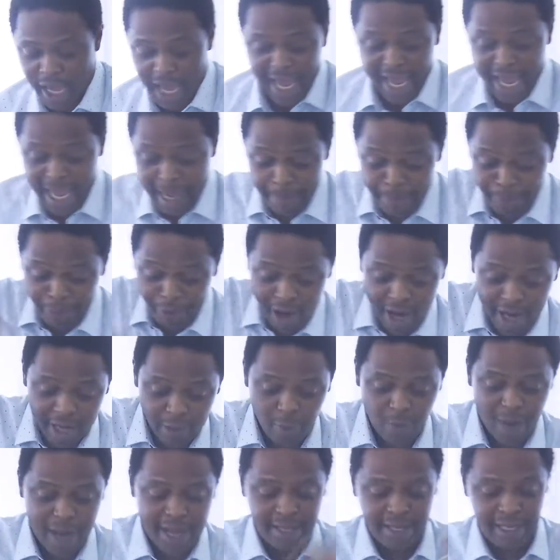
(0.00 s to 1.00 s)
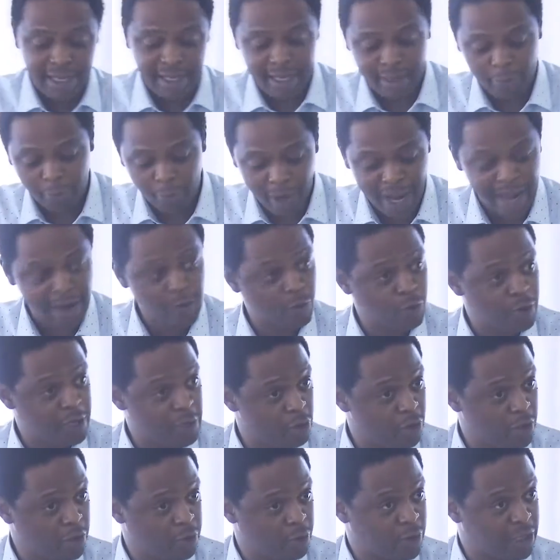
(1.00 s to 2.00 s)
He prayed when he
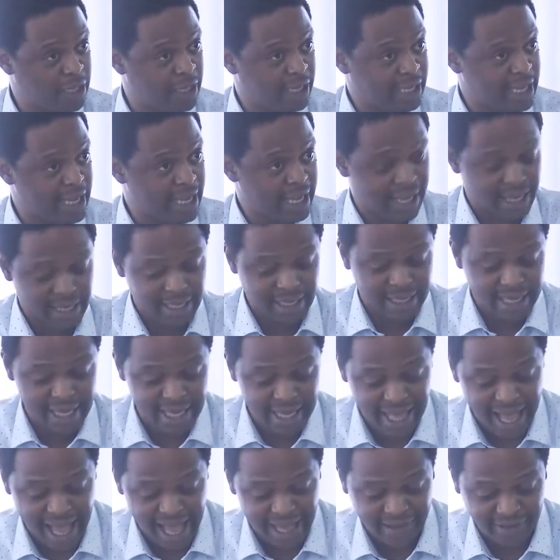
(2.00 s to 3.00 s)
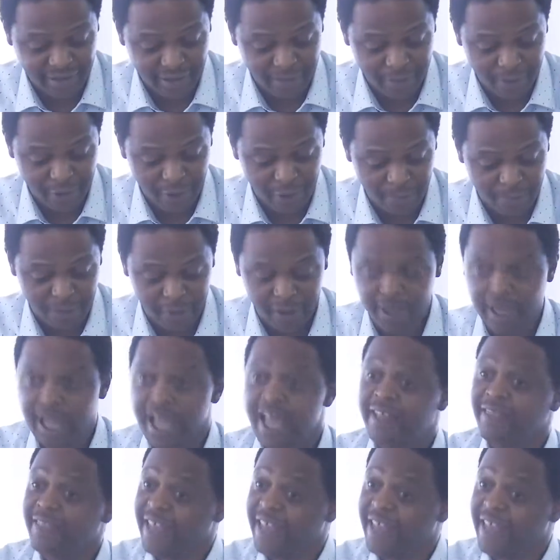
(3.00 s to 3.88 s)
was with the king and the king asked him something.